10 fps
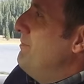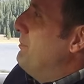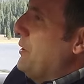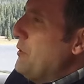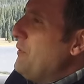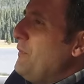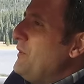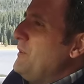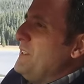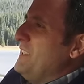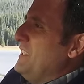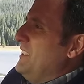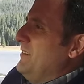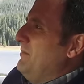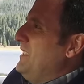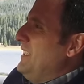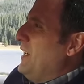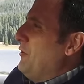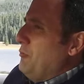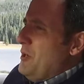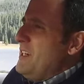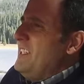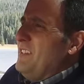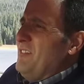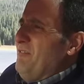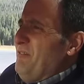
beautiful in a, in like a rugged,